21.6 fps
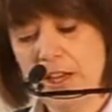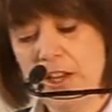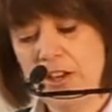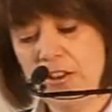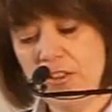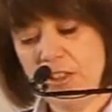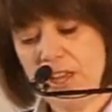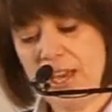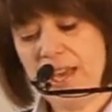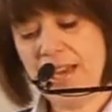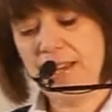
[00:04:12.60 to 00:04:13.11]

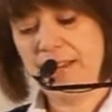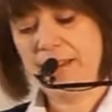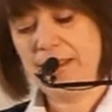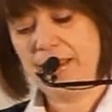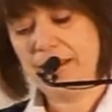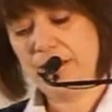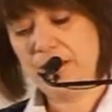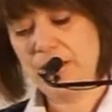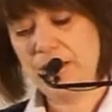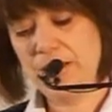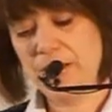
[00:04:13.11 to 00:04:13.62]
Another
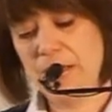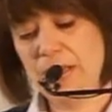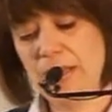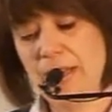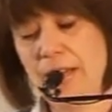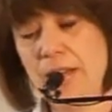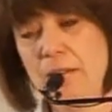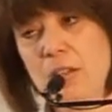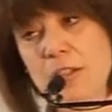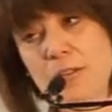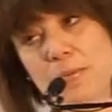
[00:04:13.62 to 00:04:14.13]
highlight,
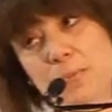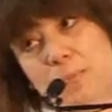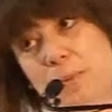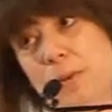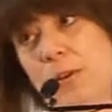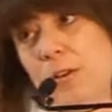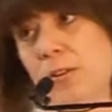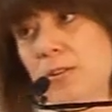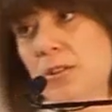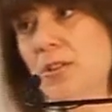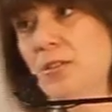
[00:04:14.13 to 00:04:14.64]

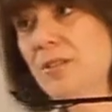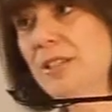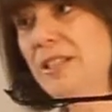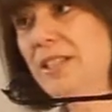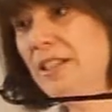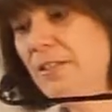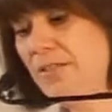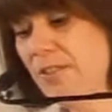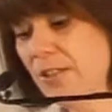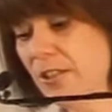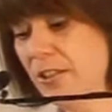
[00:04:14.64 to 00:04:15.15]
but also a
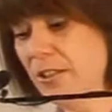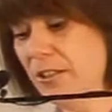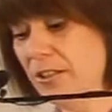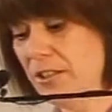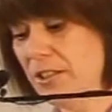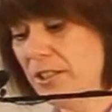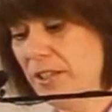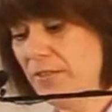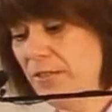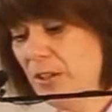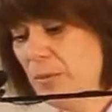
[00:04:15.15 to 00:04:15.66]

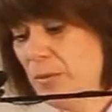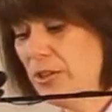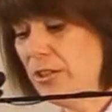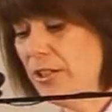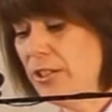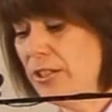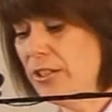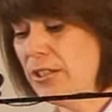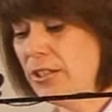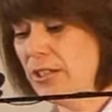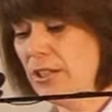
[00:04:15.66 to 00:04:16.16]
difficulty, if I'm
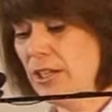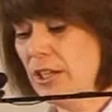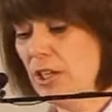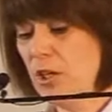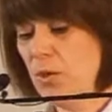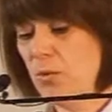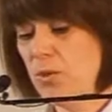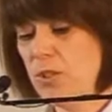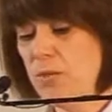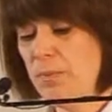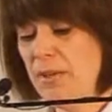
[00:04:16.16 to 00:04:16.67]
honest,
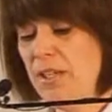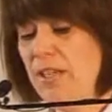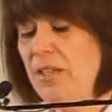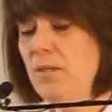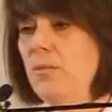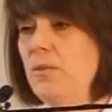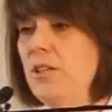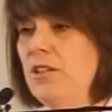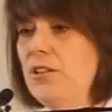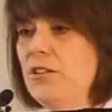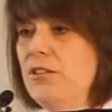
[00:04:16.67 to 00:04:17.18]
was
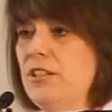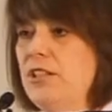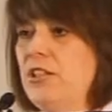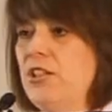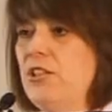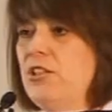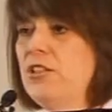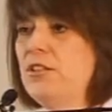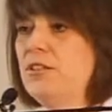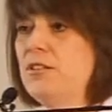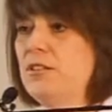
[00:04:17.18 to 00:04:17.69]
being with
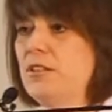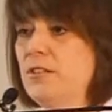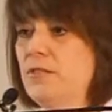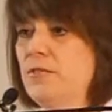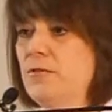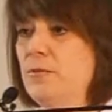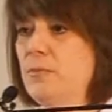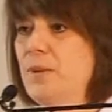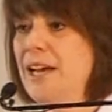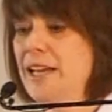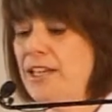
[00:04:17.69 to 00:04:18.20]
Christians
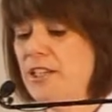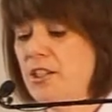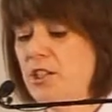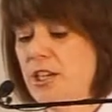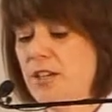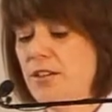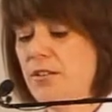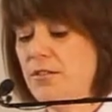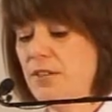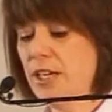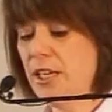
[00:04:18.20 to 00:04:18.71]
of my
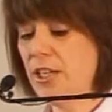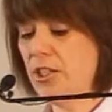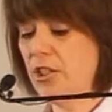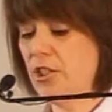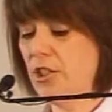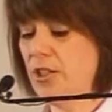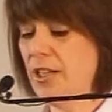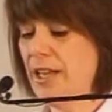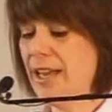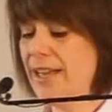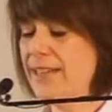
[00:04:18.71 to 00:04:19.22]

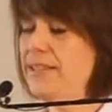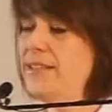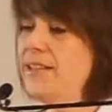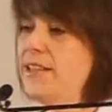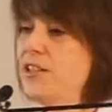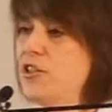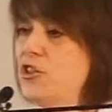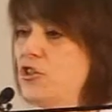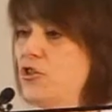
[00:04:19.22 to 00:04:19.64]
generation as they